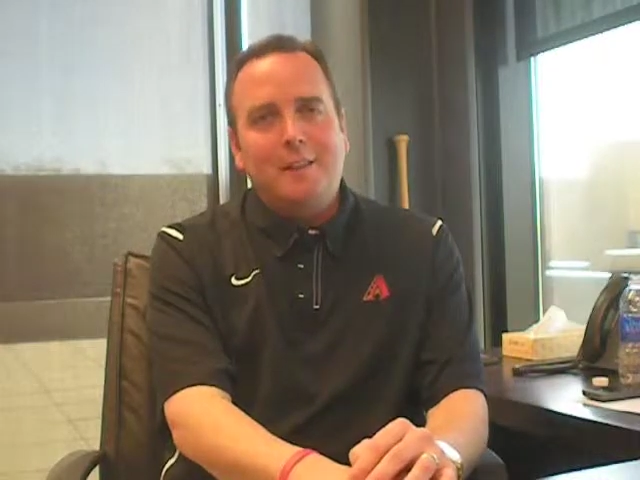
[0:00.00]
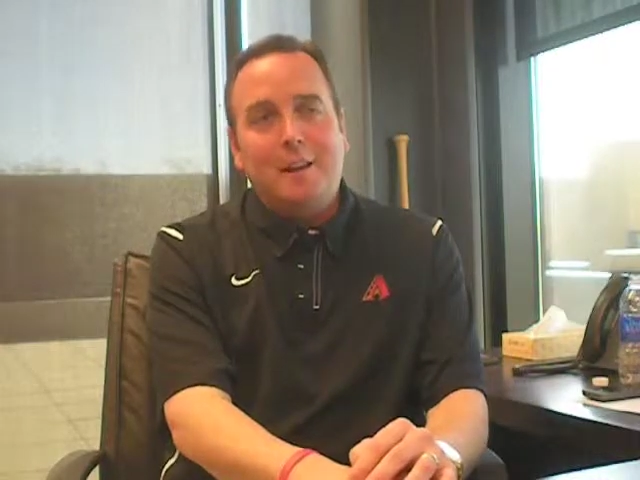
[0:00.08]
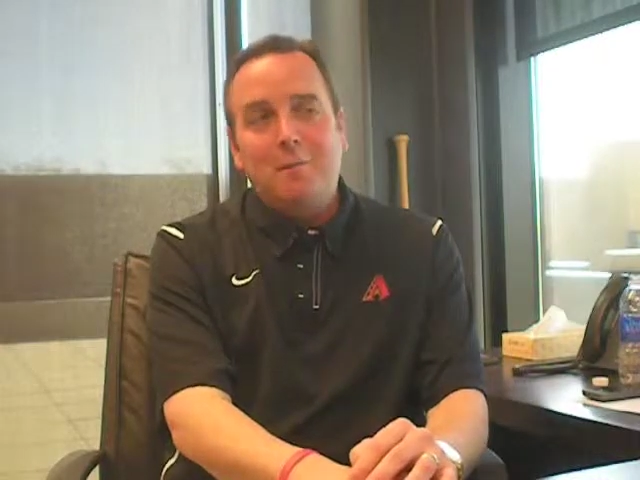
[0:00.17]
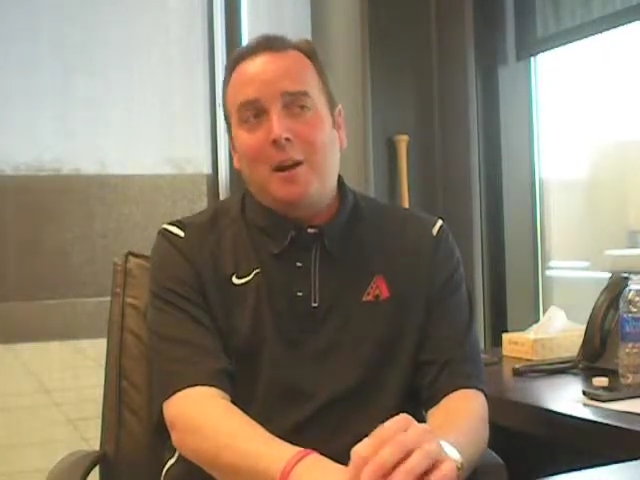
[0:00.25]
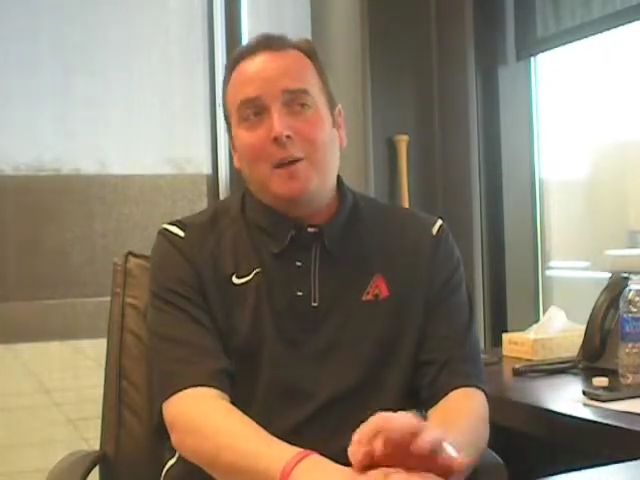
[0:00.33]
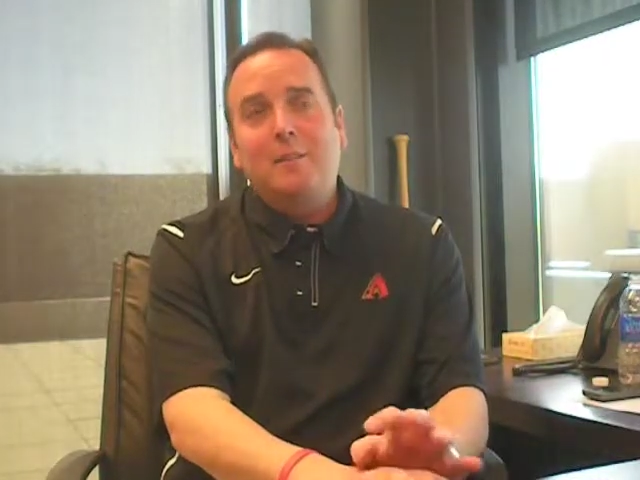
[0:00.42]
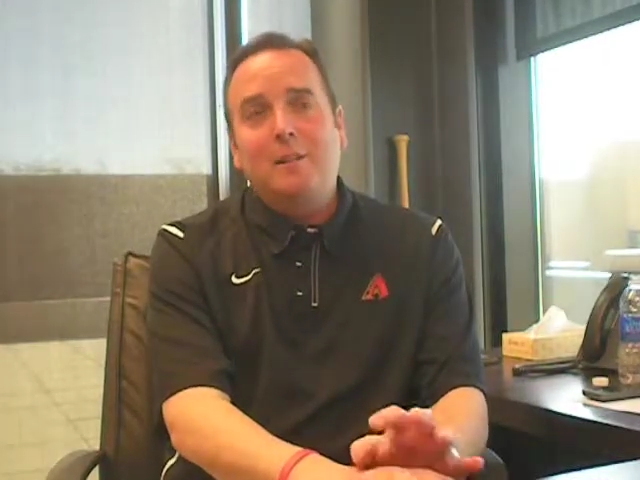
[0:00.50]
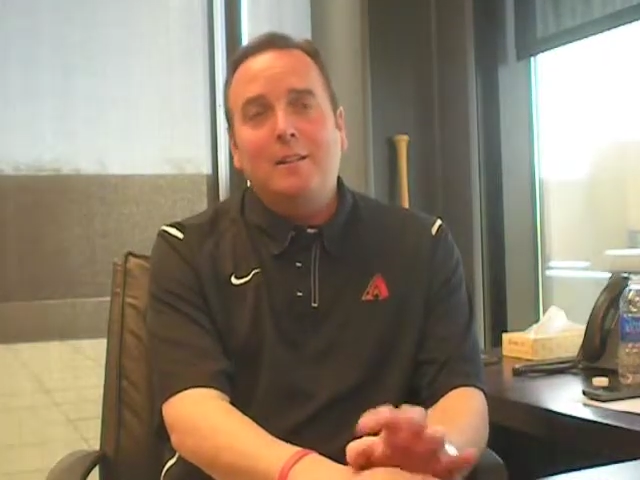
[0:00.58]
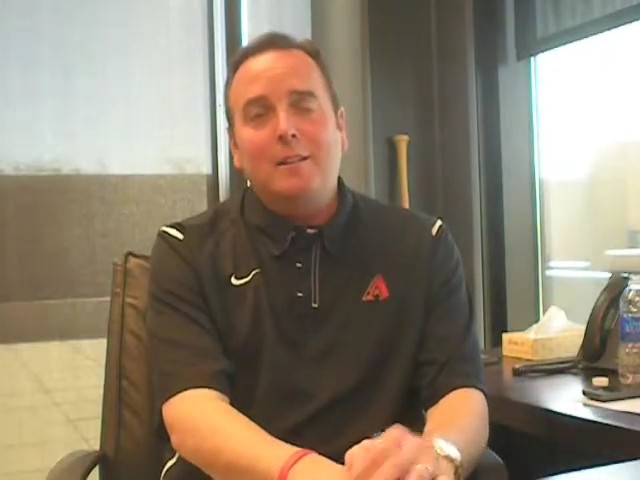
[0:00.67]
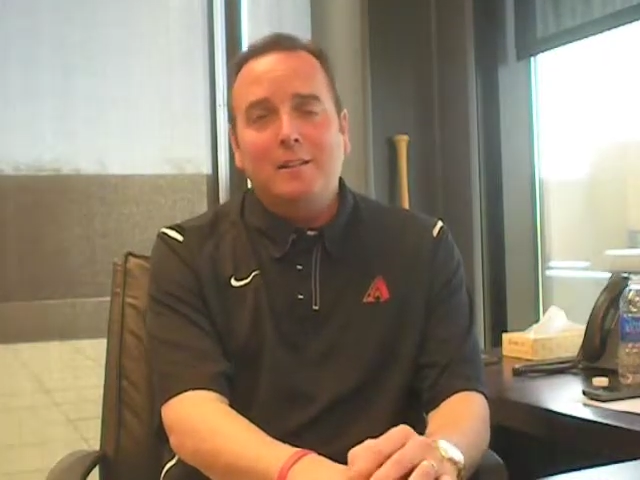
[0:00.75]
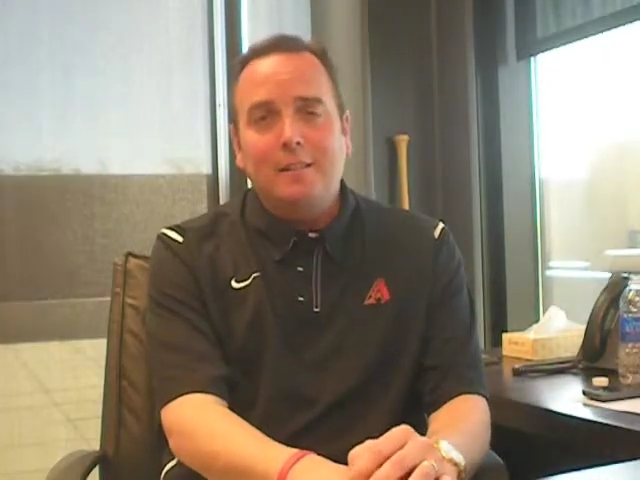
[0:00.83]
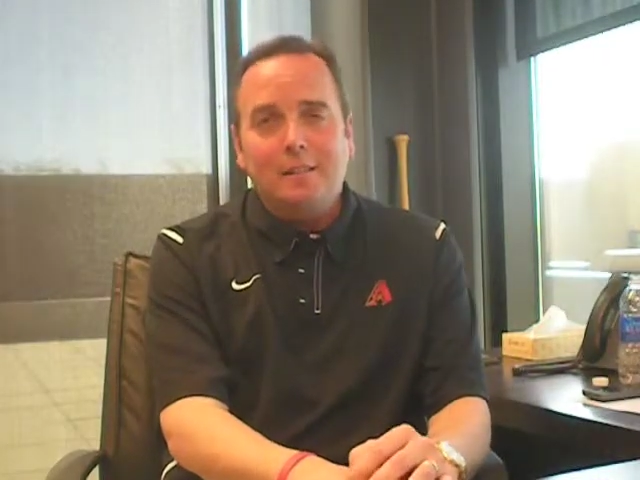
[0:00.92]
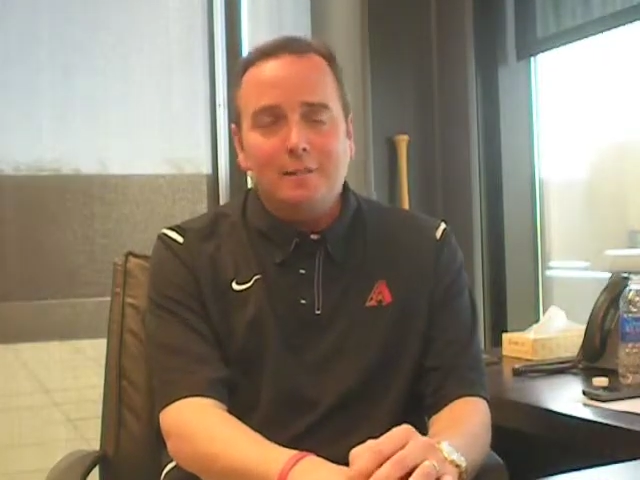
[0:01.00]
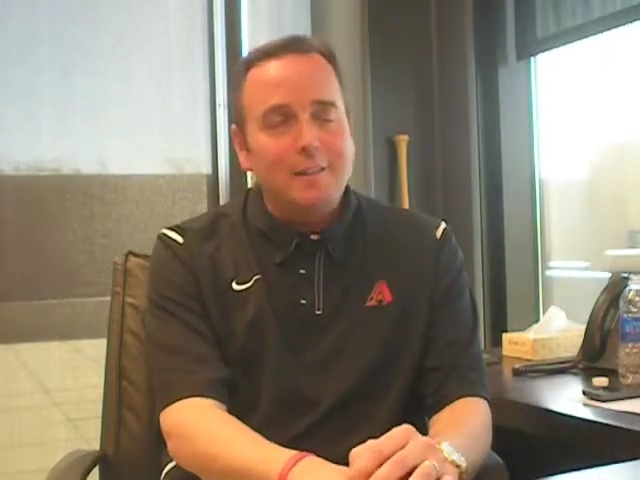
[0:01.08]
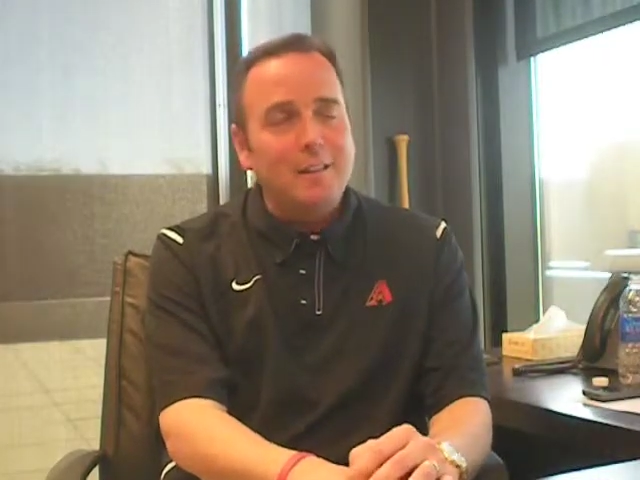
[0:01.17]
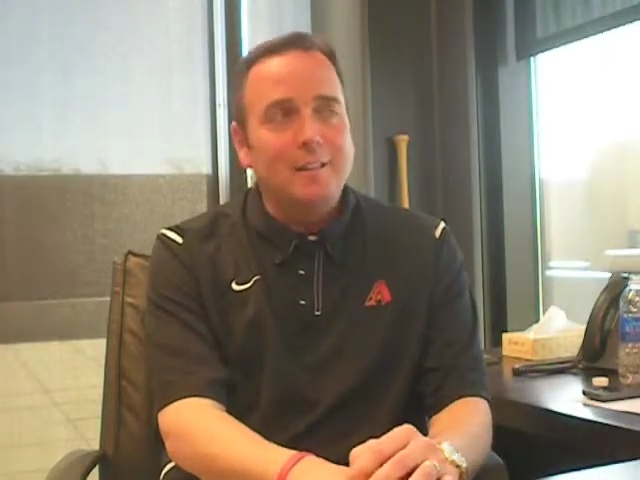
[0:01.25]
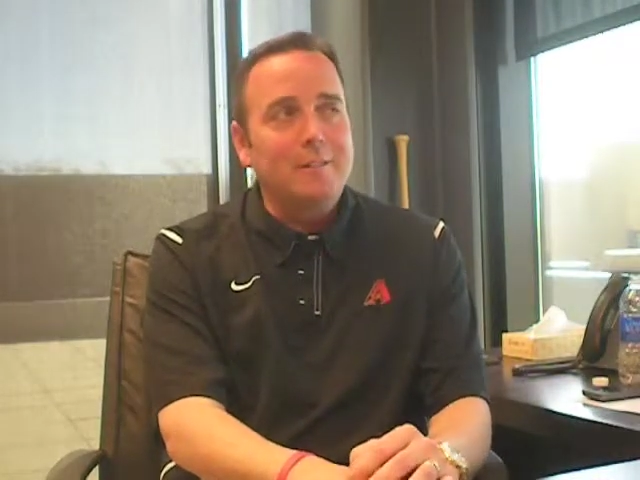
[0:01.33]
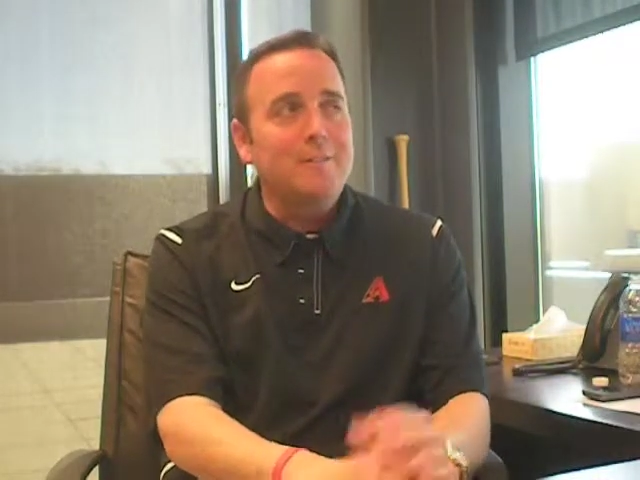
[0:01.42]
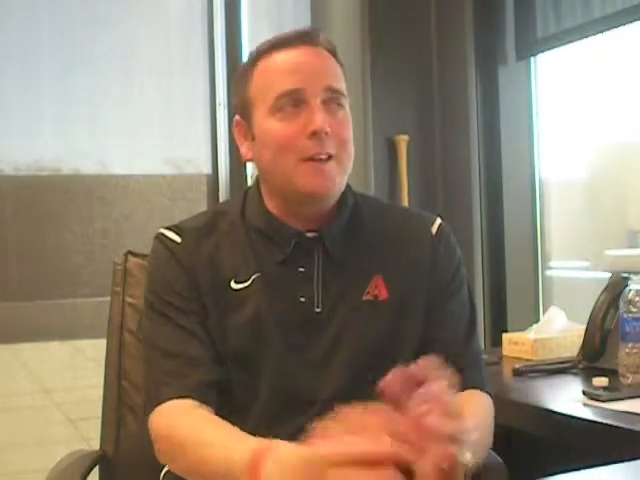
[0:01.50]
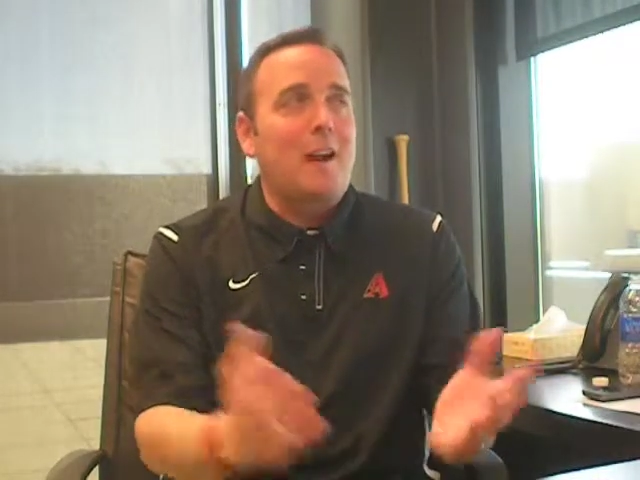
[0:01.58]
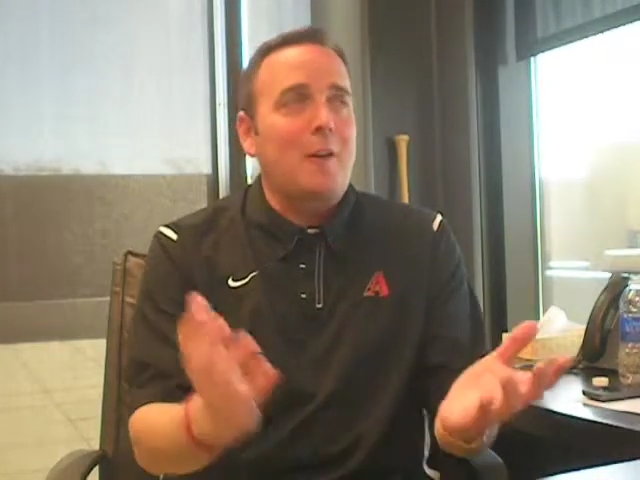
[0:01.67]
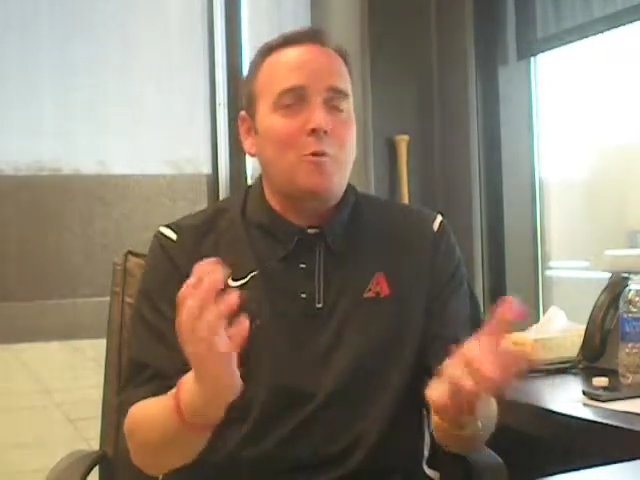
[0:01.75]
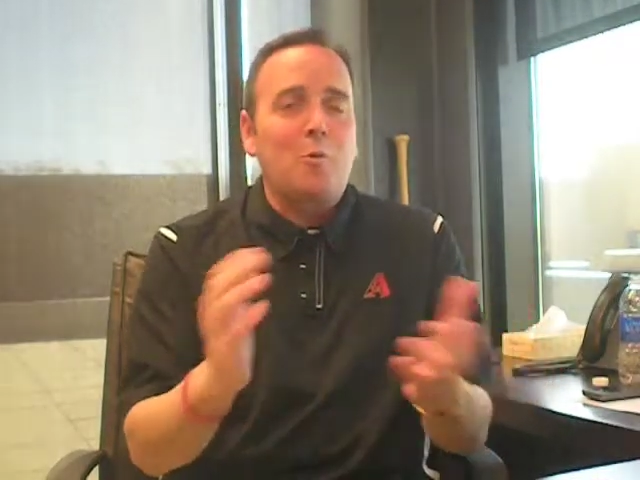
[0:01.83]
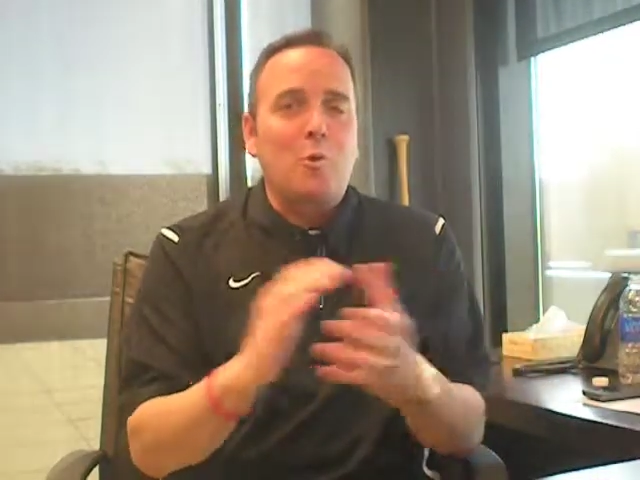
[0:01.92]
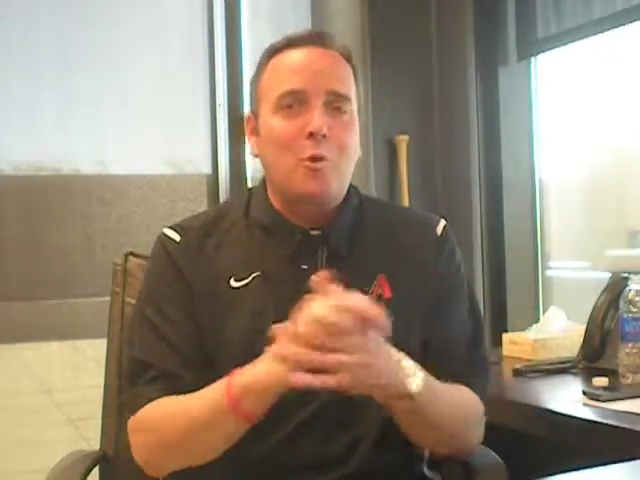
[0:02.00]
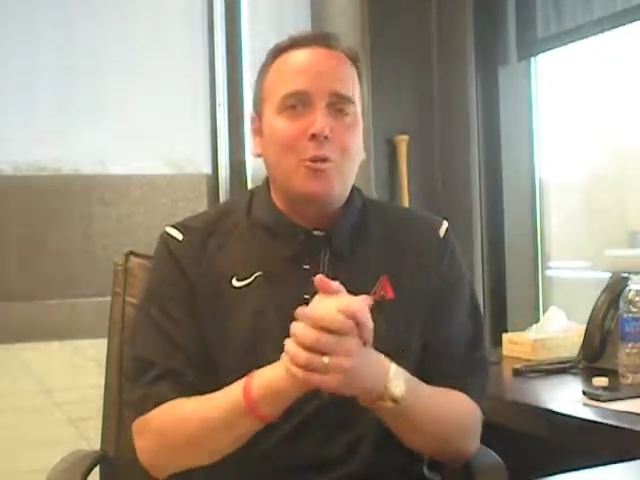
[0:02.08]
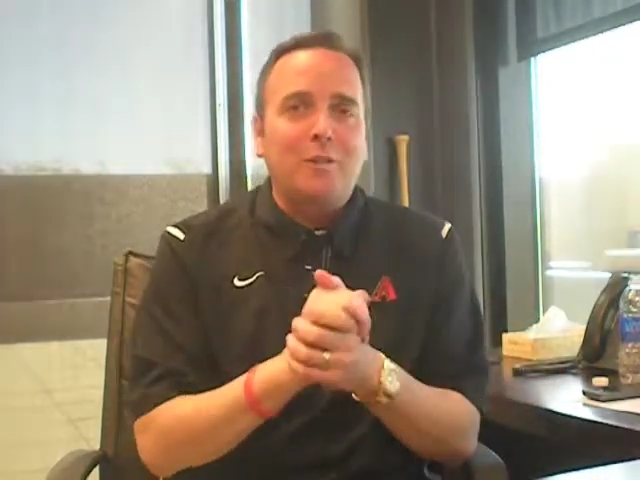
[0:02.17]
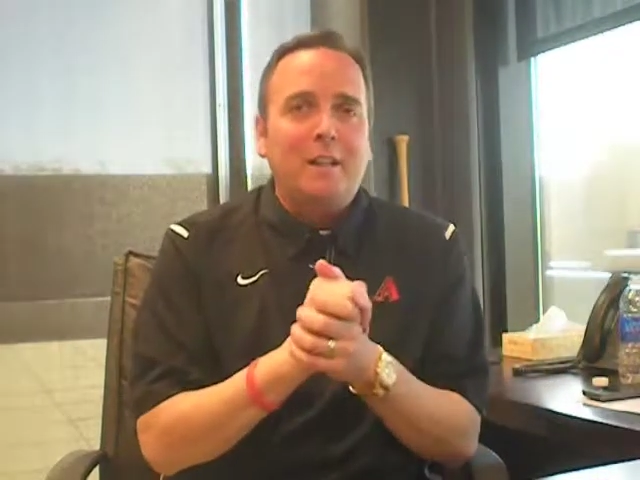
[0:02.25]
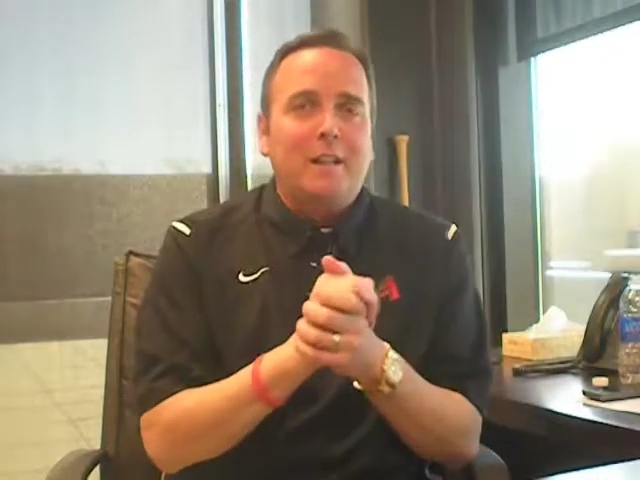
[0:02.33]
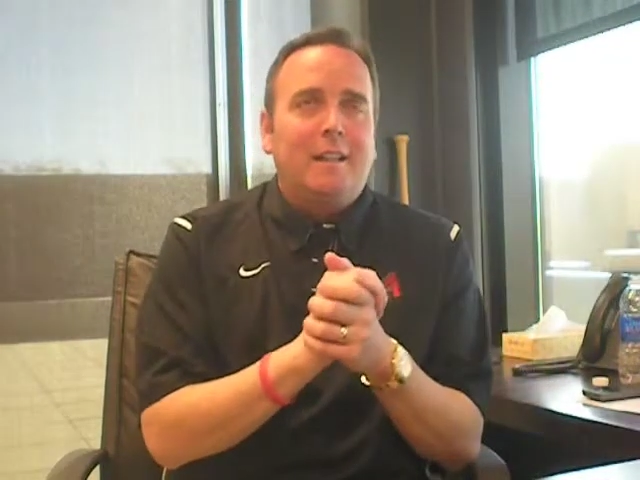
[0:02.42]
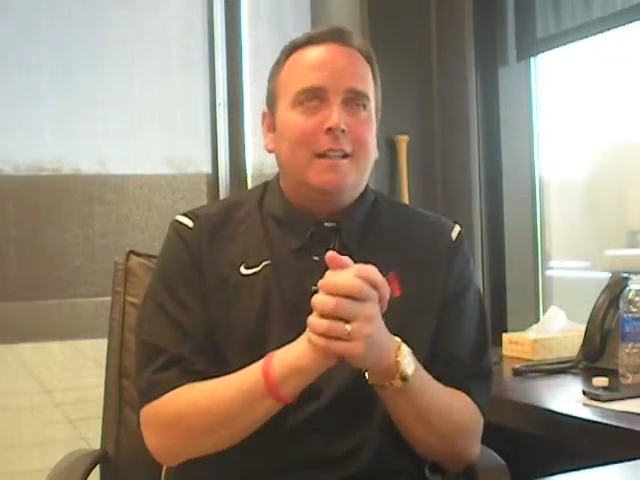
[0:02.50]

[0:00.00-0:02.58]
in my opinion, in the entire world.